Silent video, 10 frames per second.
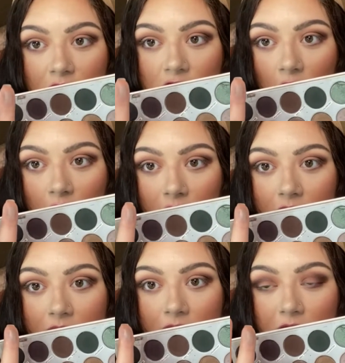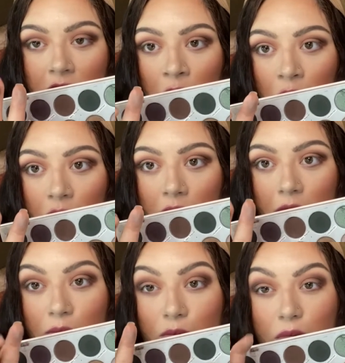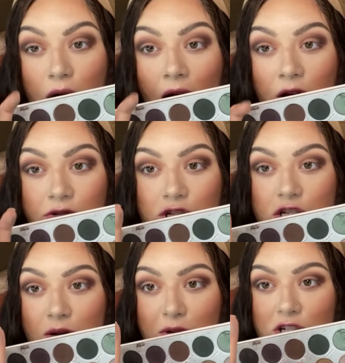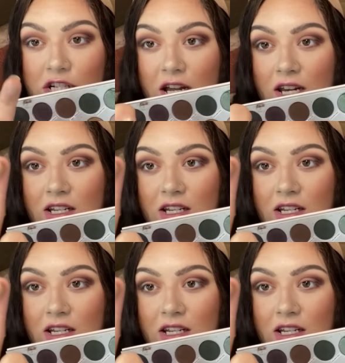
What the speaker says: chocolate gold brown shimmer shade.